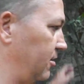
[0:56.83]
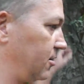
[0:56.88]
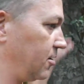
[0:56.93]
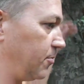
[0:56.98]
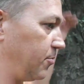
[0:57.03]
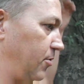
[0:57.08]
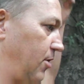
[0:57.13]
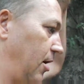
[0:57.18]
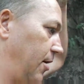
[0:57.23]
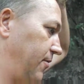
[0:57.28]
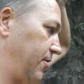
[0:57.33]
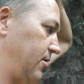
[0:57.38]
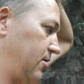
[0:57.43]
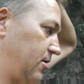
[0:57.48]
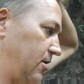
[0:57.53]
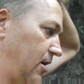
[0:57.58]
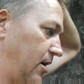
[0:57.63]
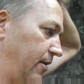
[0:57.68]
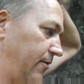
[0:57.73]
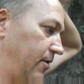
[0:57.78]
the
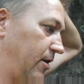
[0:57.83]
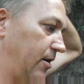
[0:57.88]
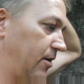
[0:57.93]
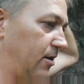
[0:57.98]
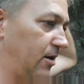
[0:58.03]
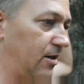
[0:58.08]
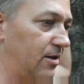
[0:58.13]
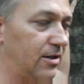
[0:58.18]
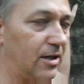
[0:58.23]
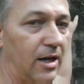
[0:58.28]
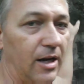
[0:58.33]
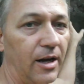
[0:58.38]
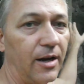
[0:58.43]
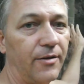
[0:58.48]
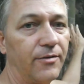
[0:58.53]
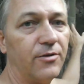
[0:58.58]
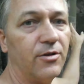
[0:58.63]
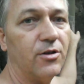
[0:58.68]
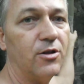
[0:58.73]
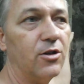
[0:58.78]
province and I've got things I
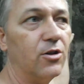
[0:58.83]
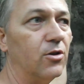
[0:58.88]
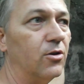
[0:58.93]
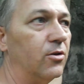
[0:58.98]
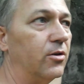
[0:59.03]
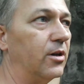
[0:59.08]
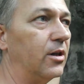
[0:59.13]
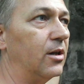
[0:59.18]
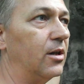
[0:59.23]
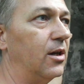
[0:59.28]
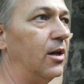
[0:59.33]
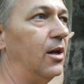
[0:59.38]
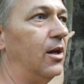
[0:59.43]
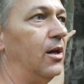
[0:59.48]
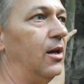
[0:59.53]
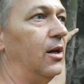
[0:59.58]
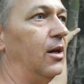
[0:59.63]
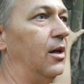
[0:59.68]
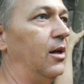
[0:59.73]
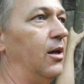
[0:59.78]
have to do and...
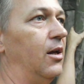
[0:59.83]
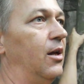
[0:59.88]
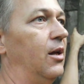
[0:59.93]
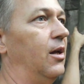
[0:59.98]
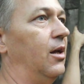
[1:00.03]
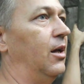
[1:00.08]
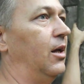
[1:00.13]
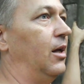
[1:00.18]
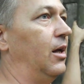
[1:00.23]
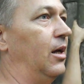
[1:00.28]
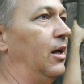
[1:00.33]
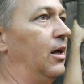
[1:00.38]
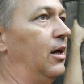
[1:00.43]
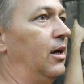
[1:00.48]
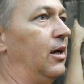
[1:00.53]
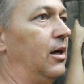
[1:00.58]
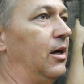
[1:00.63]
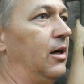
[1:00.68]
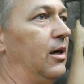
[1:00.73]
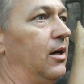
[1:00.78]

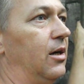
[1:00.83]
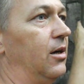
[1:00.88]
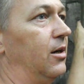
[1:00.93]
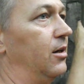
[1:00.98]
Oh,